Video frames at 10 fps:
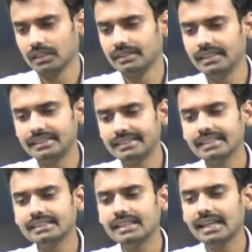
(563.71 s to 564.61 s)
This 6
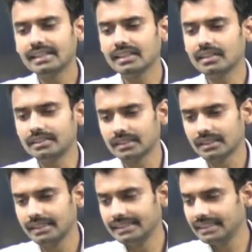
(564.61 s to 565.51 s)
letters
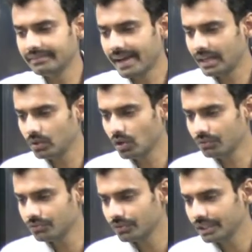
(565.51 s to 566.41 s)
is the value of
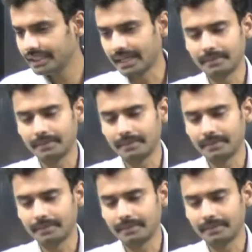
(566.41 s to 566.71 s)
n.